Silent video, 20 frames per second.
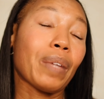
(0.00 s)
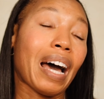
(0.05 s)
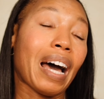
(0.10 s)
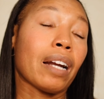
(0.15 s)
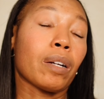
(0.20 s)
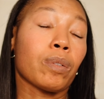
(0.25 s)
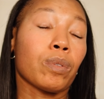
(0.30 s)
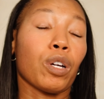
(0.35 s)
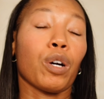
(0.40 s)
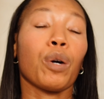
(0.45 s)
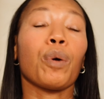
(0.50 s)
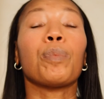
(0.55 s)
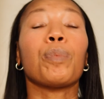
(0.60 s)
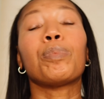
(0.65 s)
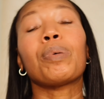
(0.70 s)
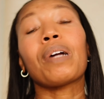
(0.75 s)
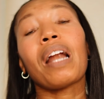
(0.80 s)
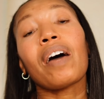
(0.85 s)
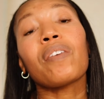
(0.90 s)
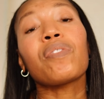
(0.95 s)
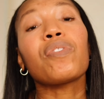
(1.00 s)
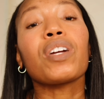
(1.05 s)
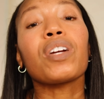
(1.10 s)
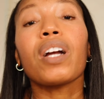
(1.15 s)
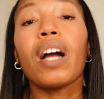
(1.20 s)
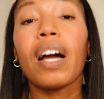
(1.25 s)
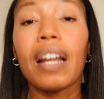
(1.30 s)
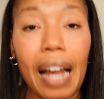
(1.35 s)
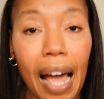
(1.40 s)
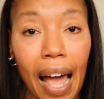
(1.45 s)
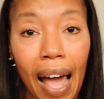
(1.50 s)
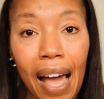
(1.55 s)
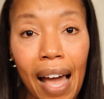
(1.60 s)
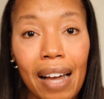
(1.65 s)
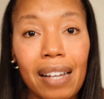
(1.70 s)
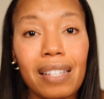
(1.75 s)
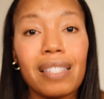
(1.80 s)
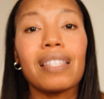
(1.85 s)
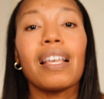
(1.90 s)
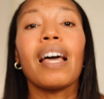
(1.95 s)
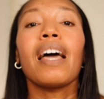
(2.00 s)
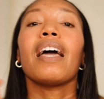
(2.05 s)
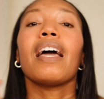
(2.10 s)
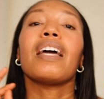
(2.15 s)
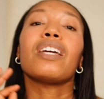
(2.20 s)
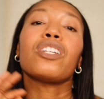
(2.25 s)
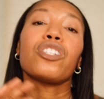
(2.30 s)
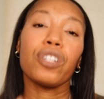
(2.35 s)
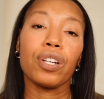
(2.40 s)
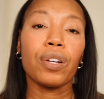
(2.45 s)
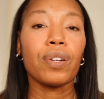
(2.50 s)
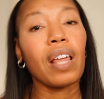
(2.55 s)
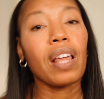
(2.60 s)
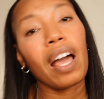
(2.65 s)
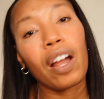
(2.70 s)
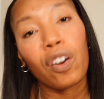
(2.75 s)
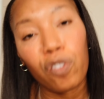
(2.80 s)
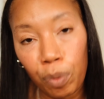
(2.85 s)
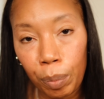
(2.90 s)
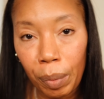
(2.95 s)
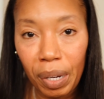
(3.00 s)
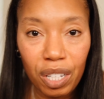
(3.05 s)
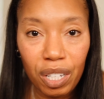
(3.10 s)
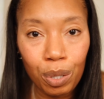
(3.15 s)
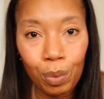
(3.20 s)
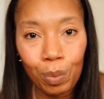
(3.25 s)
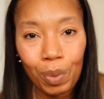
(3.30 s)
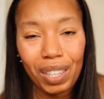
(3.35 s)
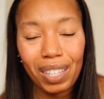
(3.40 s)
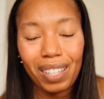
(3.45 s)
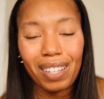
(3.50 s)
I don't know. But I figure I'd ask and share that information with